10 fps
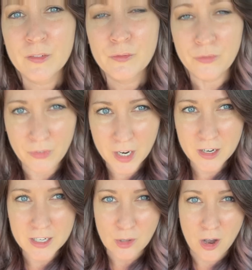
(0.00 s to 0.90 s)

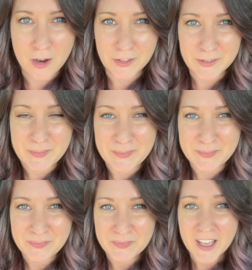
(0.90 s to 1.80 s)
very long.
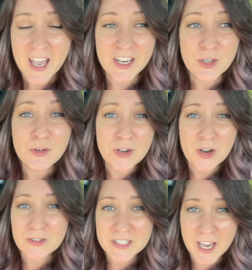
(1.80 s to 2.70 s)
And who
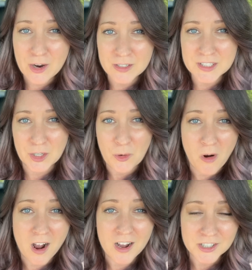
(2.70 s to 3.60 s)
knows how it's gonna
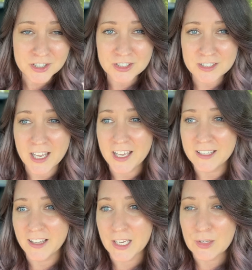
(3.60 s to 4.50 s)
wash
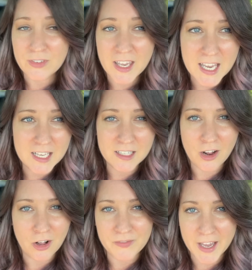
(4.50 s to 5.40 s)
and like fade and
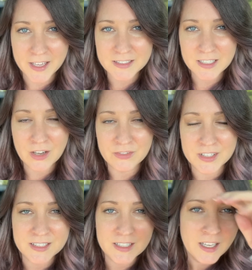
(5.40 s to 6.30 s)
all of that stuff.
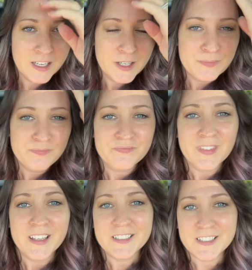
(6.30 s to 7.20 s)
It's
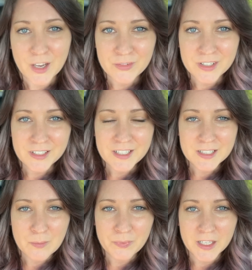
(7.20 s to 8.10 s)
definitely
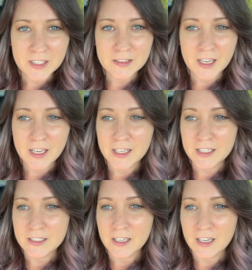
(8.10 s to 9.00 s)
something that
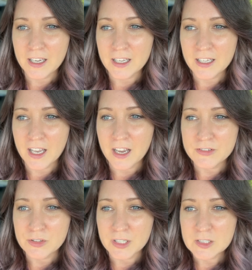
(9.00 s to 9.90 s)
I have
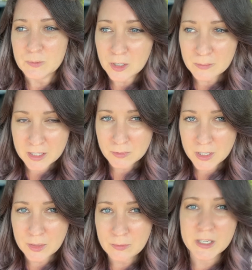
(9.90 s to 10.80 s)
to experiment
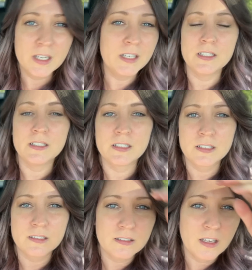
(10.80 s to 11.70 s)
with
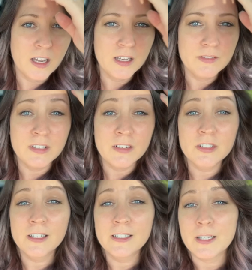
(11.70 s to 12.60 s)
because I've never
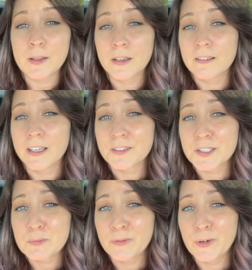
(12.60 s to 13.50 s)
done anything like
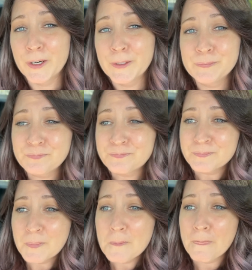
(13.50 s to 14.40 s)
this before.
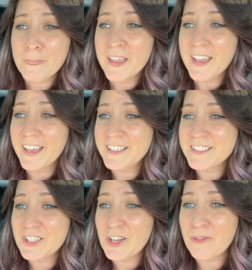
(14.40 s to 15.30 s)
And
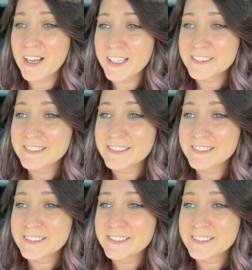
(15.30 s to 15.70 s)
you know what? It